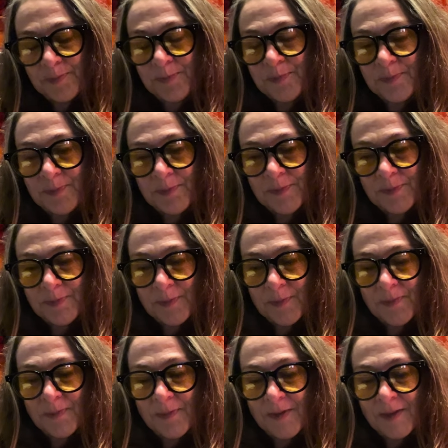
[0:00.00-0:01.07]

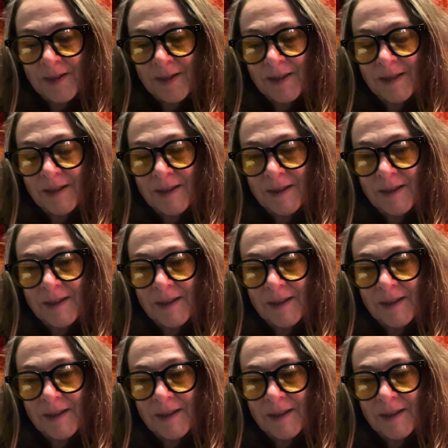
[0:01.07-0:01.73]
No one is speaking in this clip.